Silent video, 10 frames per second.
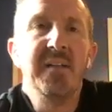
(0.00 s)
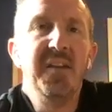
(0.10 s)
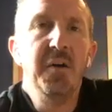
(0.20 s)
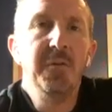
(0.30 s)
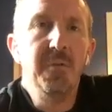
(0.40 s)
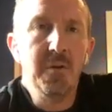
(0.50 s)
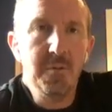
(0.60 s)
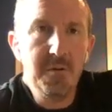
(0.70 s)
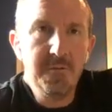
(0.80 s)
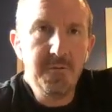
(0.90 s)
Exhale,
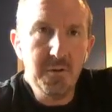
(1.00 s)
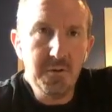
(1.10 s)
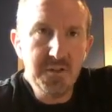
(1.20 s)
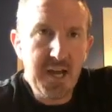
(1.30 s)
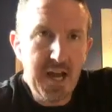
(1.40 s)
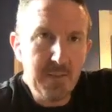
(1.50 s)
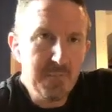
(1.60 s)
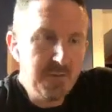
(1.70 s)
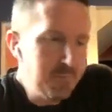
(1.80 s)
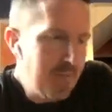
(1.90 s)
forward fold,
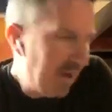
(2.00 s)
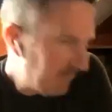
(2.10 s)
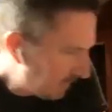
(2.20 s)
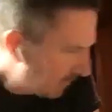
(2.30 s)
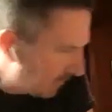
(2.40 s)
top of mat.